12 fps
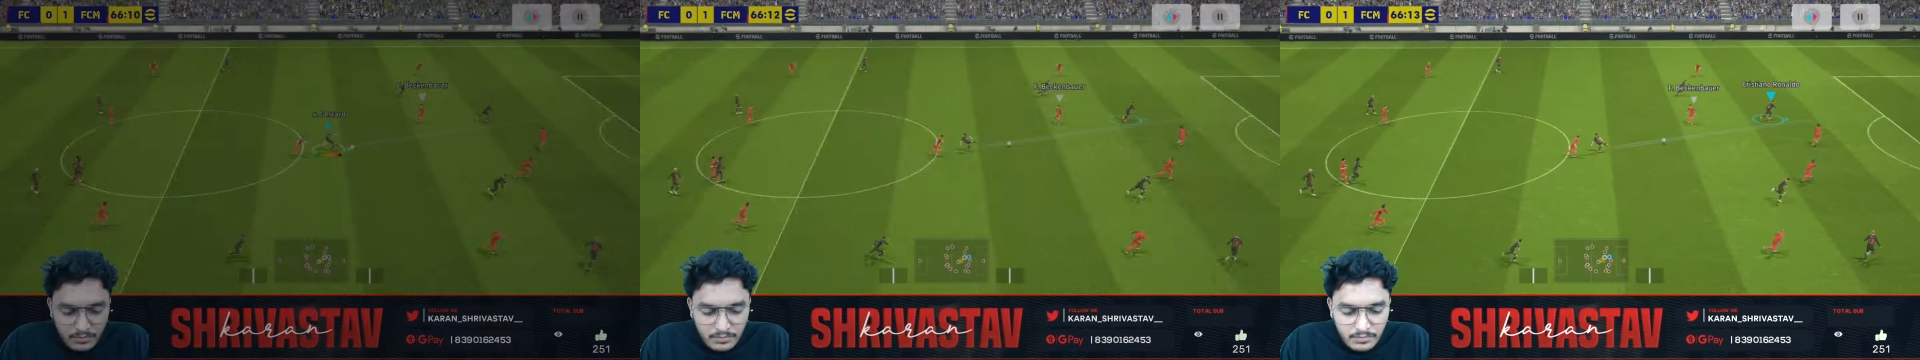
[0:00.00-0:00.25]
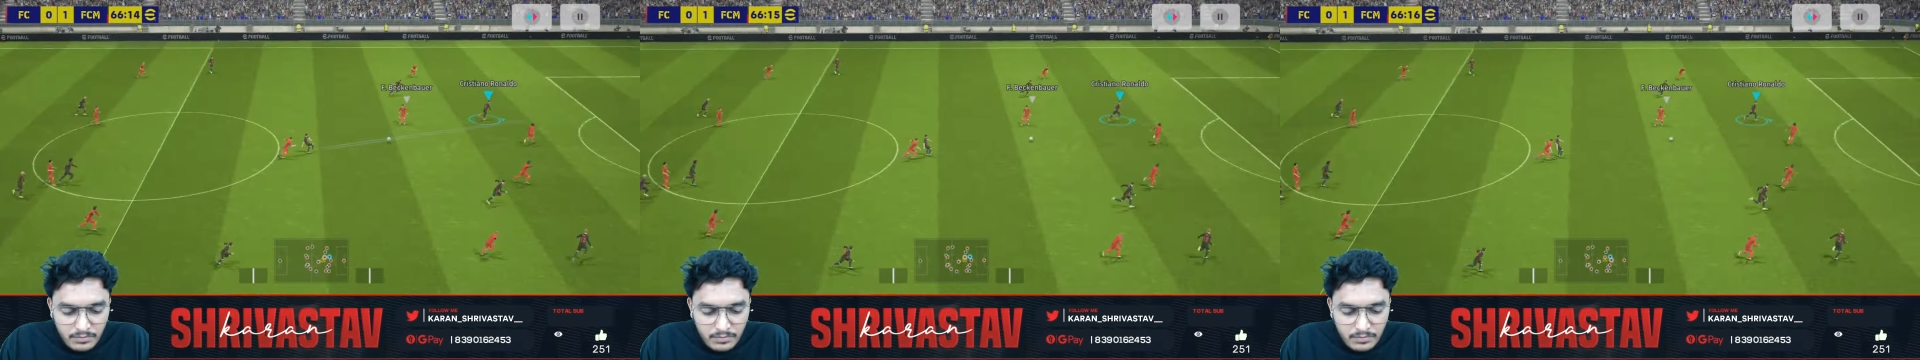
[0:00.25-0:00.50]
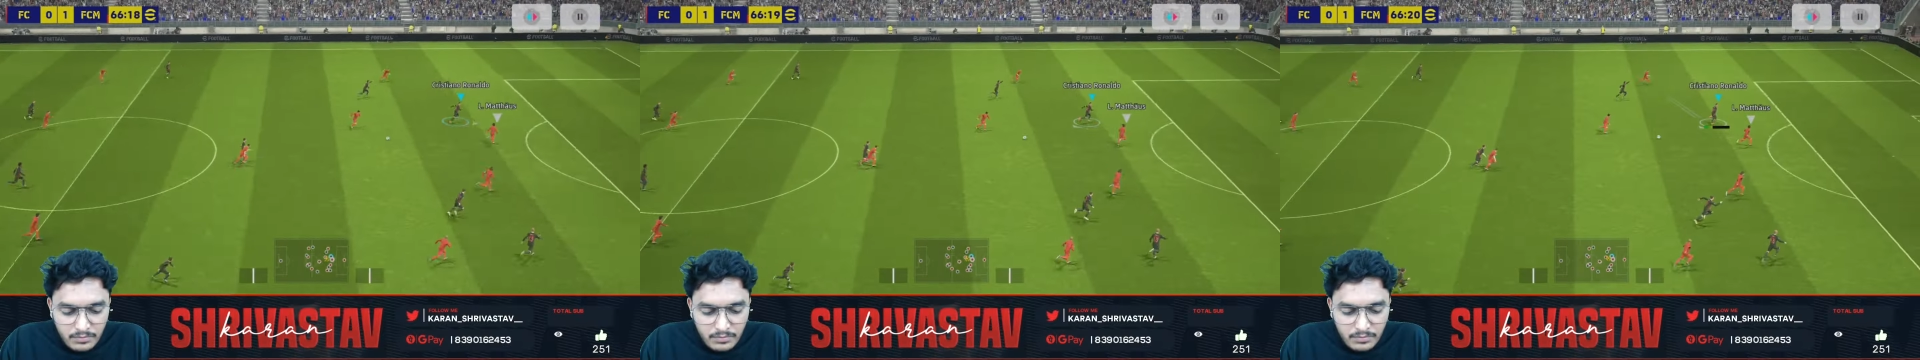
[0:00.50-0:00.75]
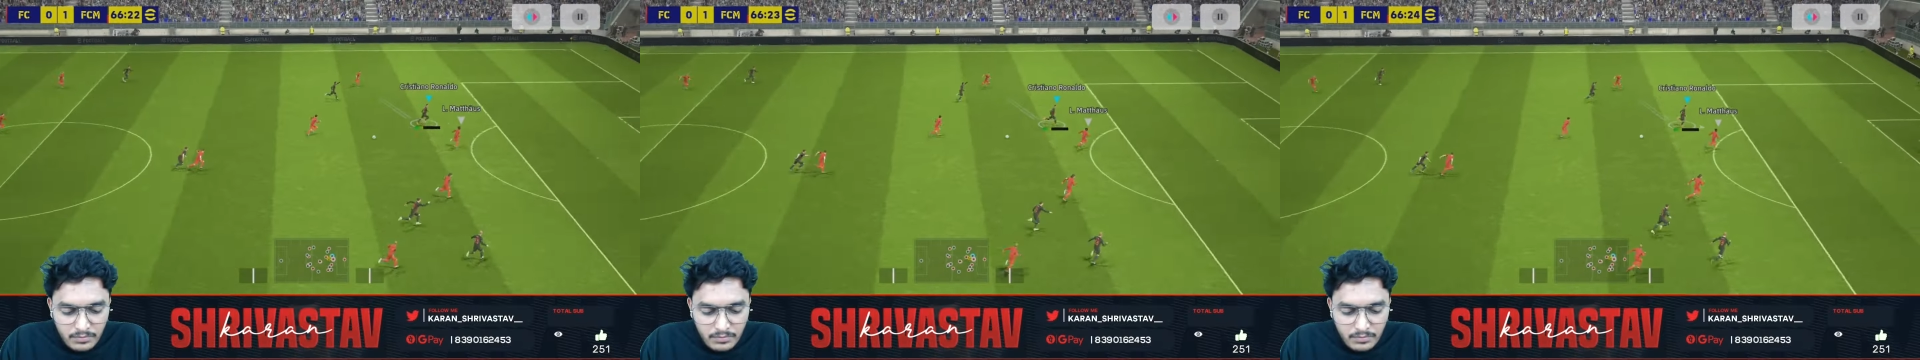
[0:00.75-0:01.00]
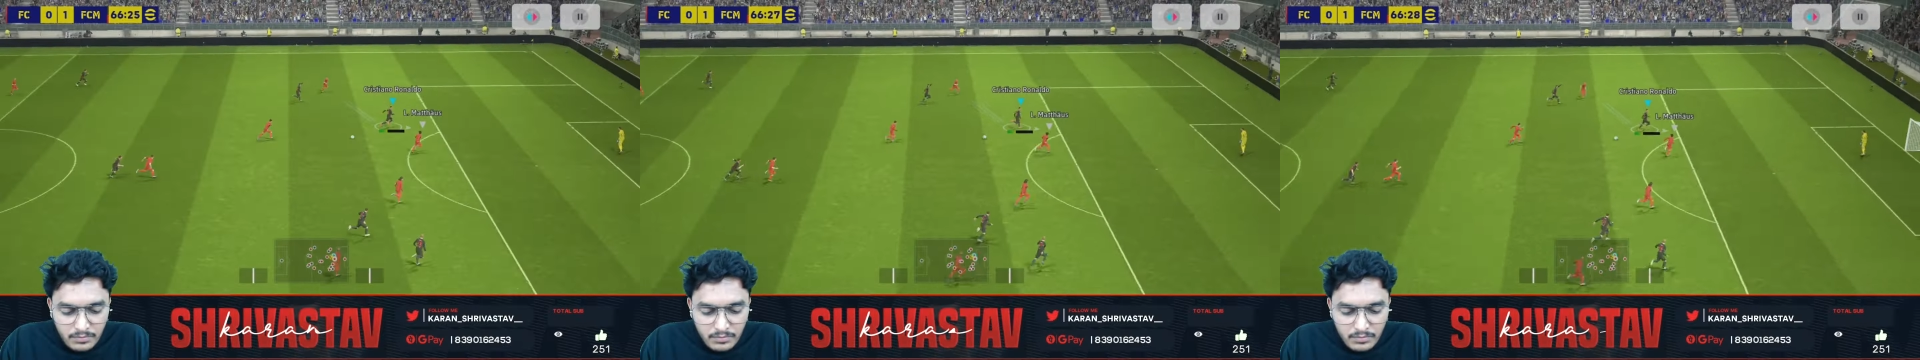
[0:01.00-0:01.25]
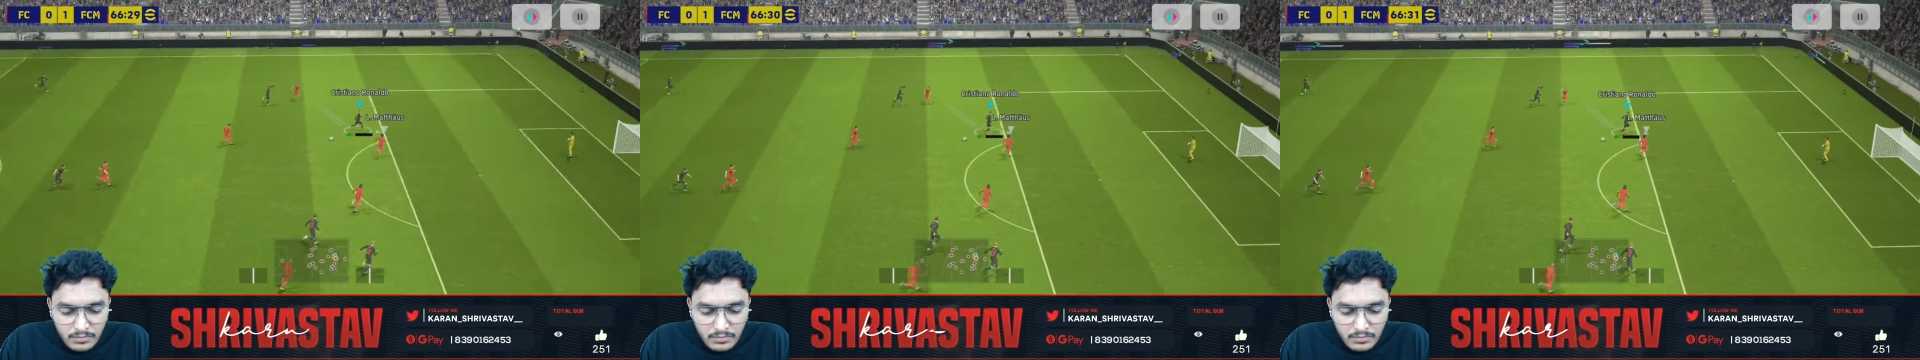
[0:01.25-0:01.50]

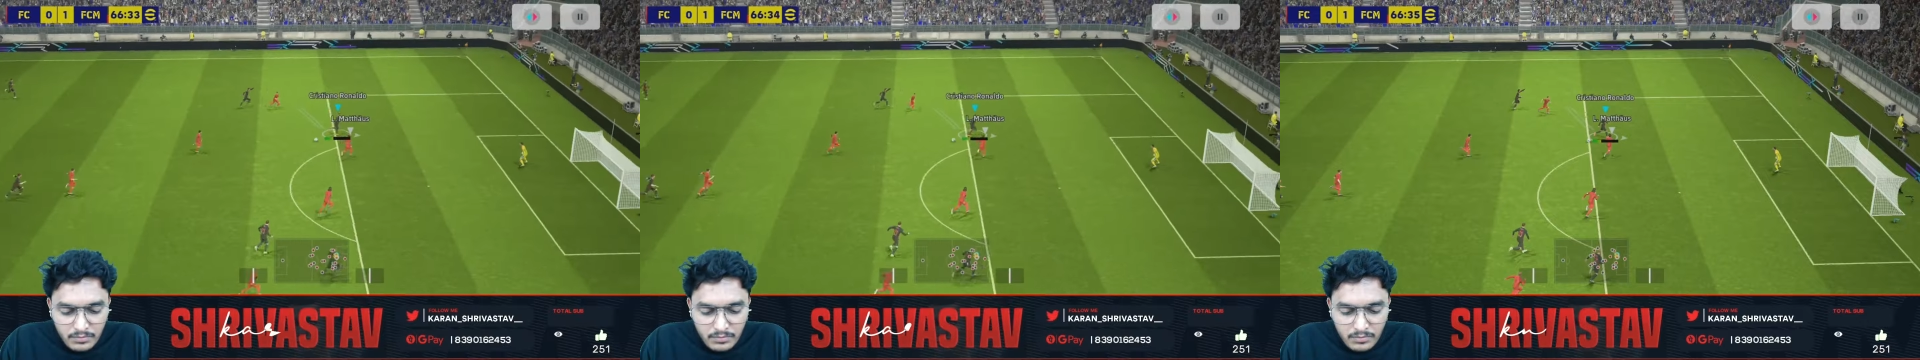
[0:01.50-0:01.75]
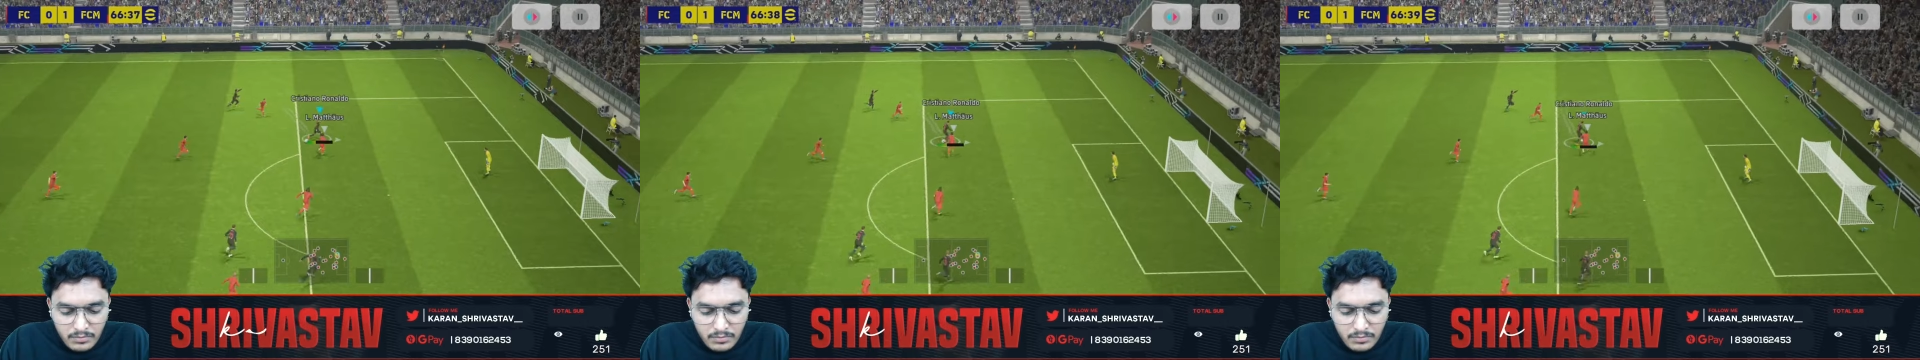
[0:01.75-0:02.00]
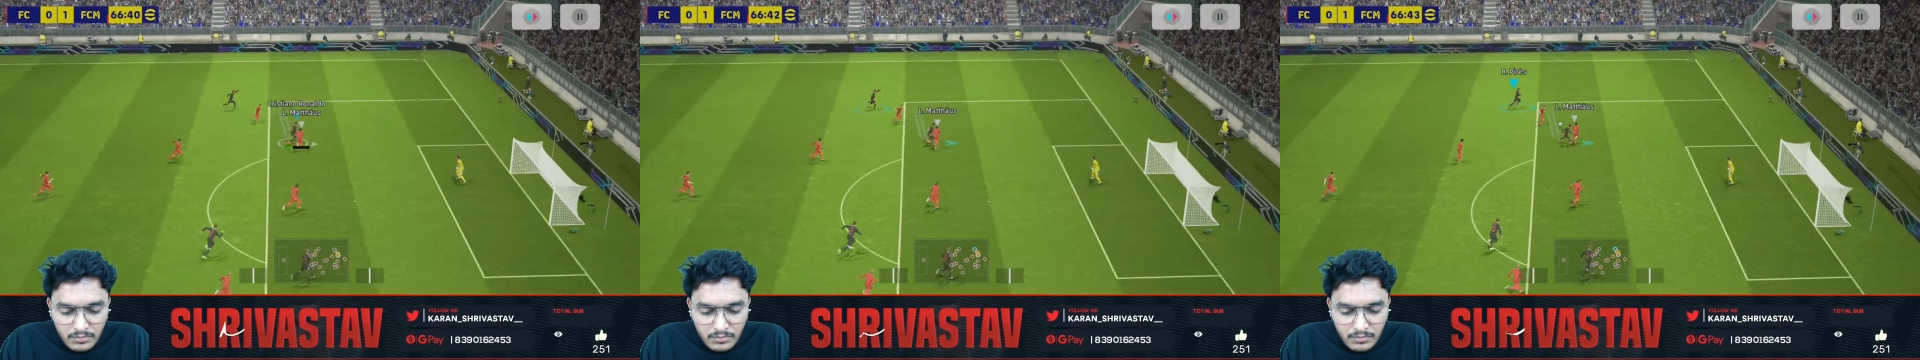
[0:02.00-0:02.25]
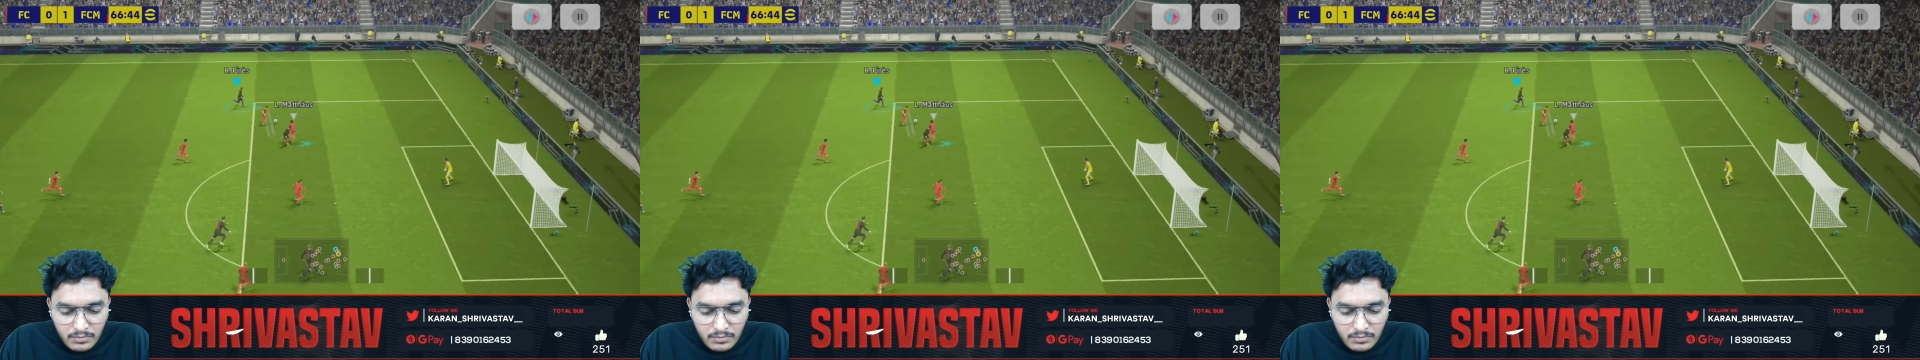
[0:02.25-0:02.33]
Nothing is said.